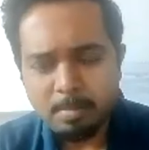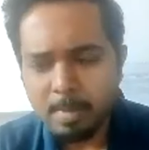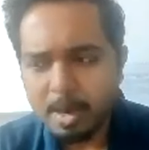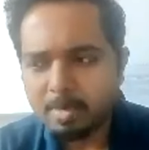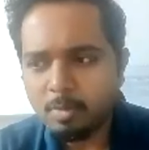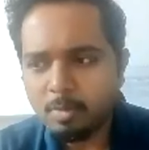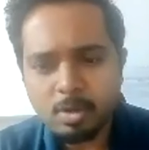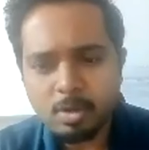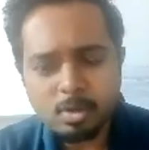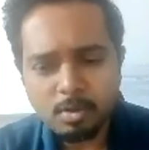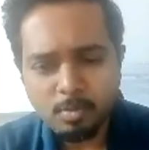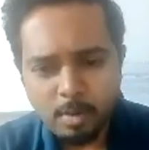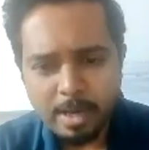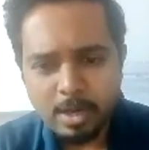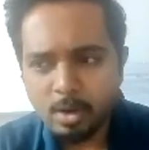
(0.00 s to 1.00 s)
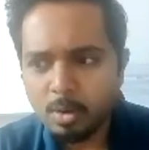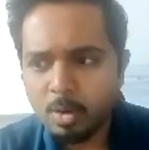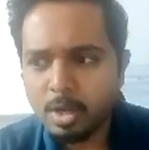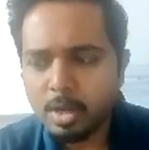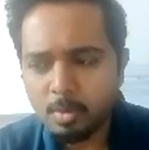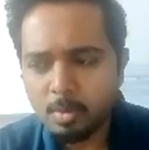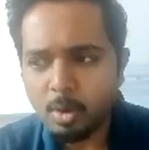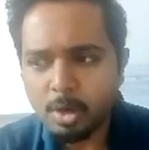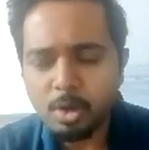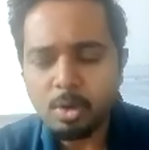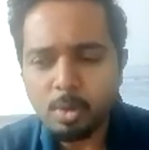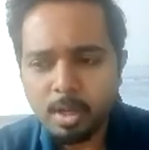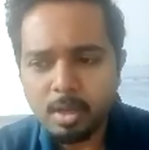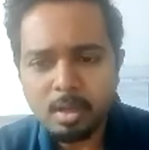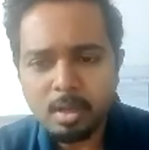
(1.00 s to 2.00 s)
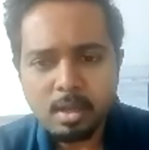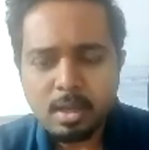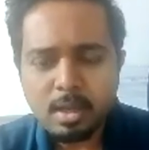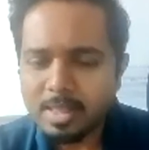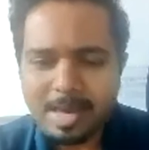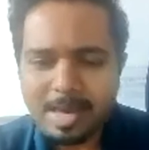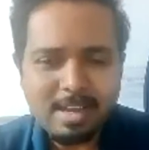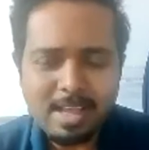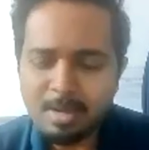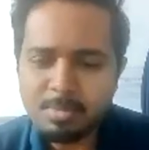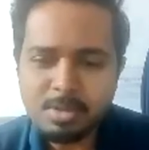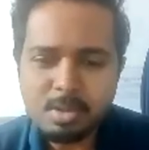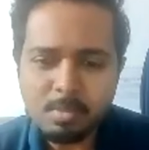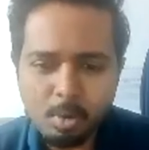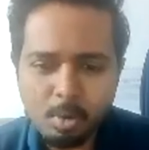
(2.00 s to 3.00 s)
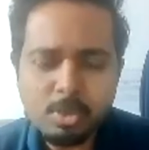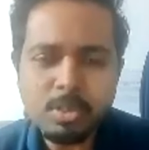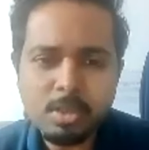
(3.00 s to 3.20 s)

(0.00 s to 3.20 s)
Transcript: focus on why you're doing and what you're doing. That helps the most.